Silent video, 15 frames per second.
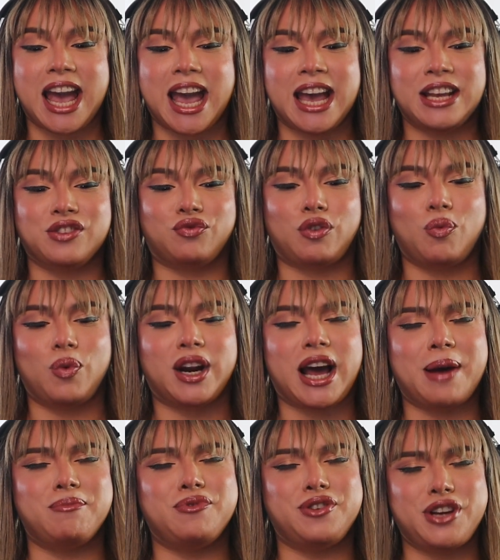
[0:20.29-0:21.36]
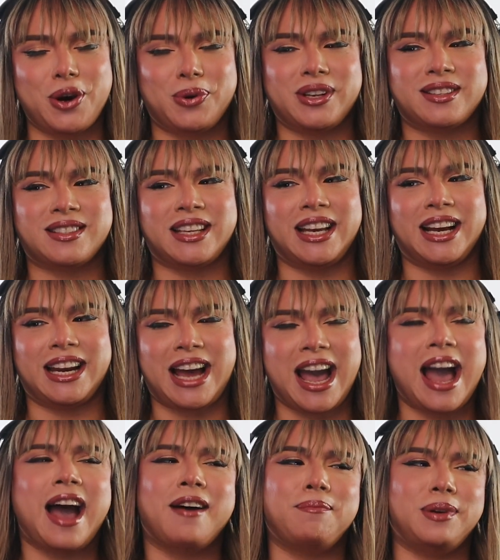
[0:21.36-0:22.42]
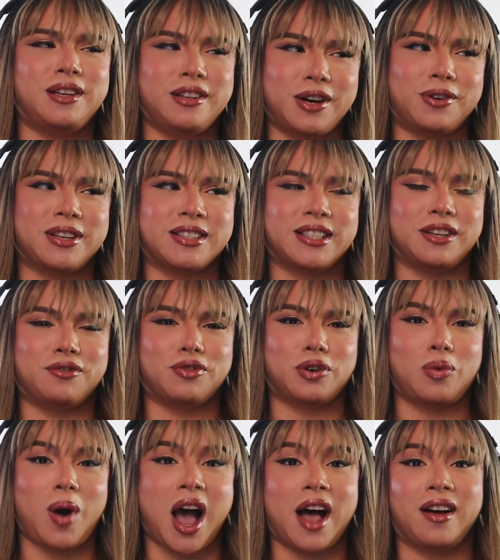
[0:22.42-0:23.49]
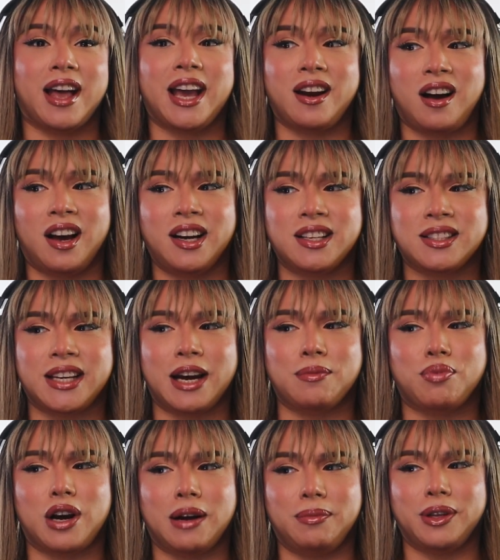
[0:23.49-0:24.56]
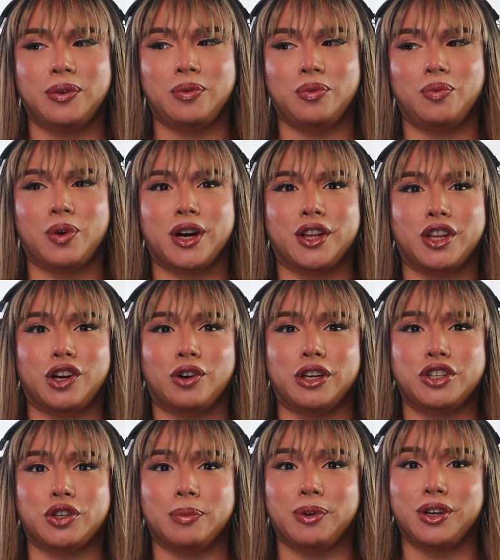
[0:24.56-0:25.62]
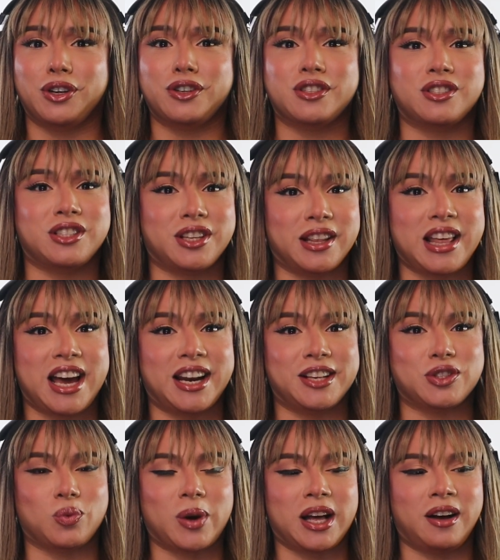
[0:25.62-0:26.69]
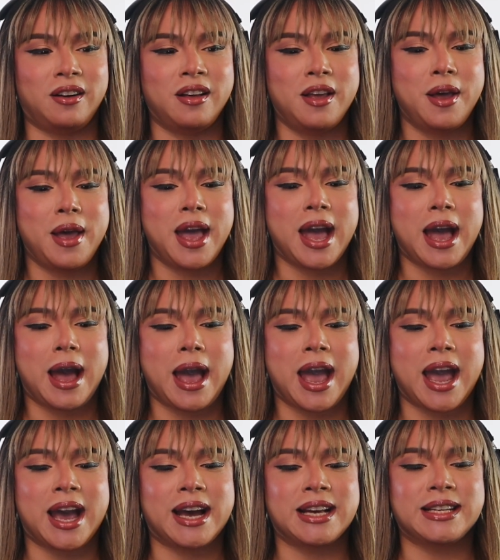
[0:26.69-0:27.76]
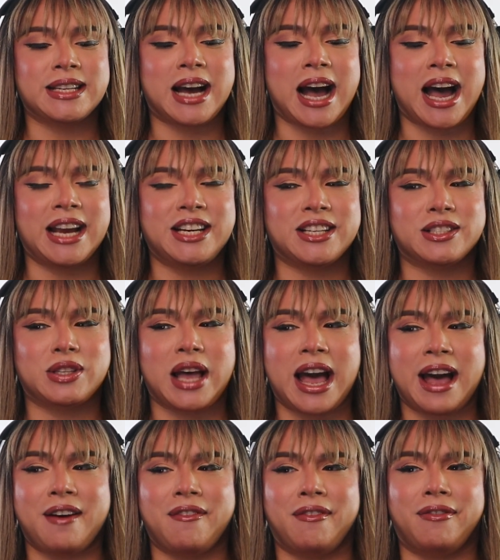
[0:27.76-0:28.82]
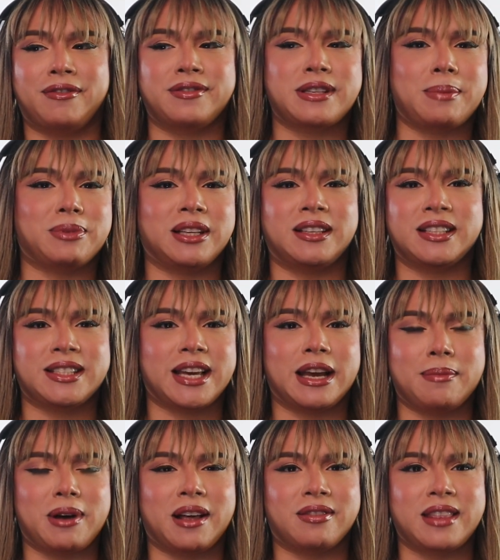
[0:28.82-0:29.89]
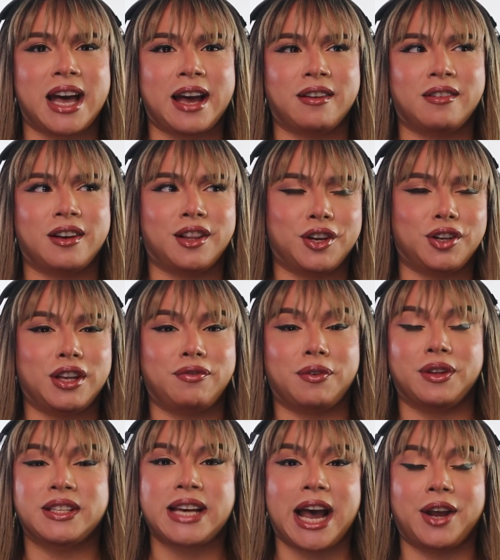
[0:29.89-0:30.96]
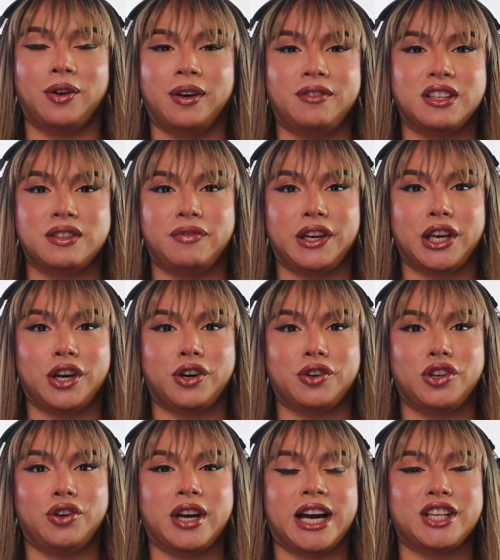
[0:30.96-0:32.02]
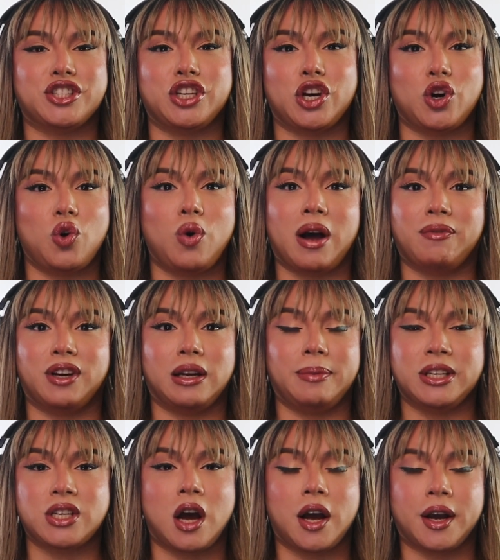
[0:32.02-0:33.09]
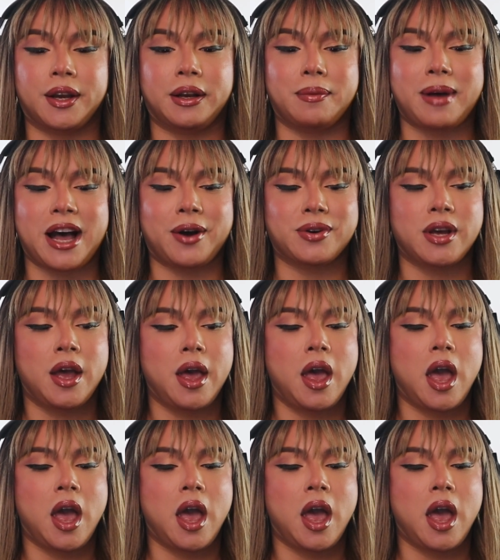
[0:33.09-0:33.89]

And from what I'm noticing, and I have been noticing for a while, and honestly I'm probably one of the contributors to that as well, and I just have something to say about that. Clearly from the title of this video, you guys know who I'm going to be talking about.